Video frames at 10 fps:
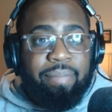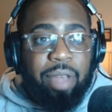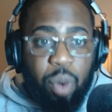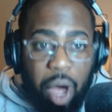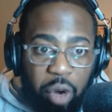
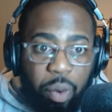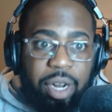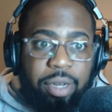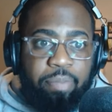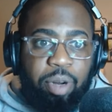He underwent
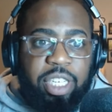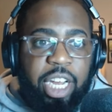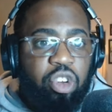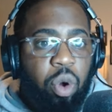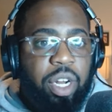a
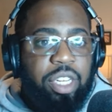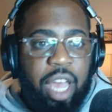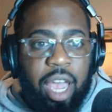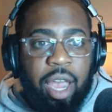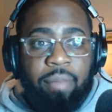procedure on his
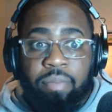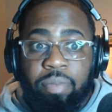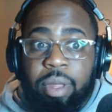hand.